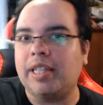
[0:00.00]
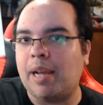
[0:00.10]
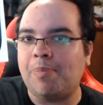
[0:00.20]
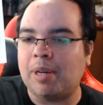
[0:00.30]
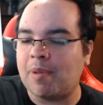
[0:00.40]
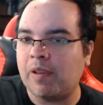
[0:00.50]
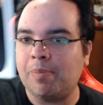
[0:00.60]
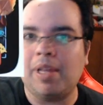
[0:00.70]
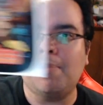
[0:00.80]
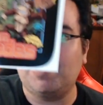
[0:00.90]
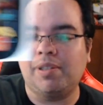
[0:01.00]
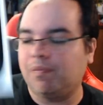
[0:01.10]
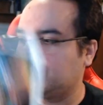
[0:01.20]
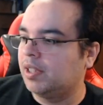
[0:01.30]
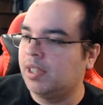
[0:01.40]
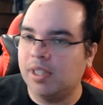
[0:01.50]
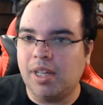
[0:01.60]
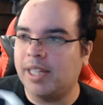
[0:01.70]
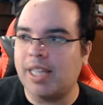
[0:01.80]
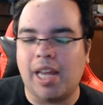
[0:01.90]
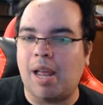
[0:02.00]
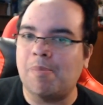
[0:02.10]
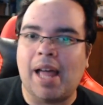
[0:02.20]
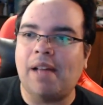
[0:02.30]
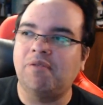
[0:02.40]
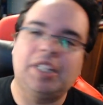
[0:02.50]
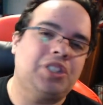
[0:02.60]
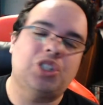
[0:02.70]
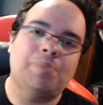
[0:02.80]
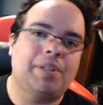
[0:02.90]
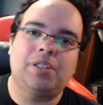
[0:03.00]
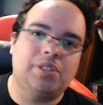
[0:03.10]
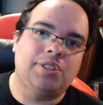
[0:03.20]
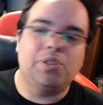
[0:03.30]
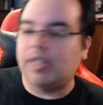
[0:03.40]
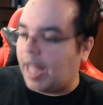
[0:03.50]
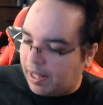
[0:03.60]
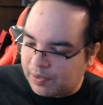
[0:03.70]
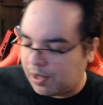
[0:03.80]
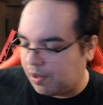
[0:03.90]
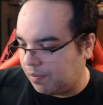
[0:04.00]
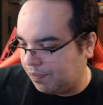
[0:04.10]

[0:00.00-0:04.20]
that I'll put on my replay, but again, I'm not really jumping to do that. So